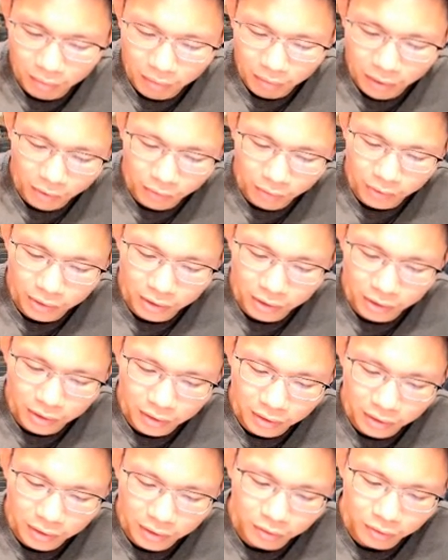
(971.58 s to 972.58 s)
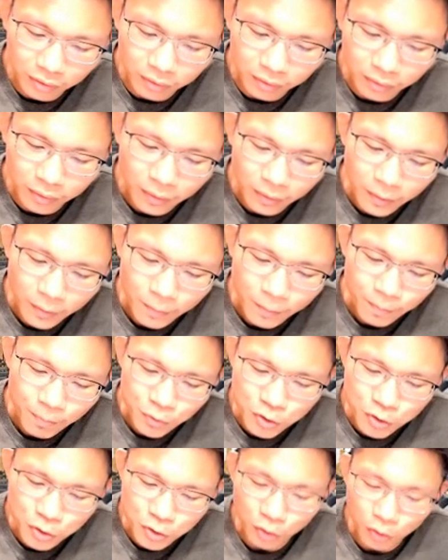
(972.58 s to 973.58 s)
our dear little
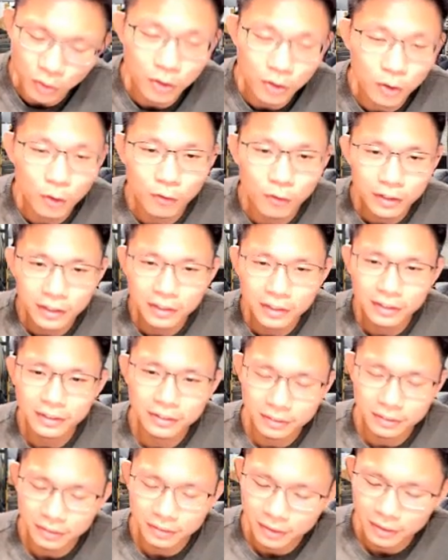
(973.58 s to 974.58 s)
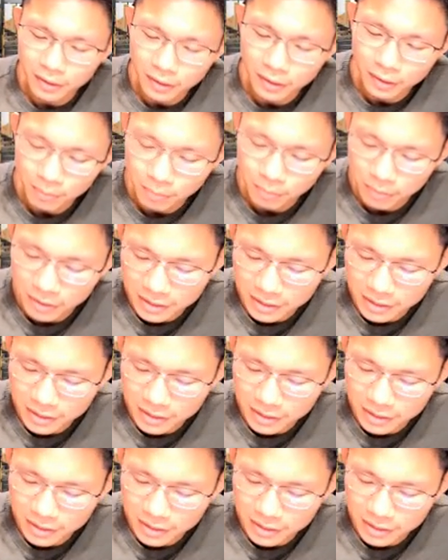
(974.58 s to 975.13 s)
Jordan over here? Please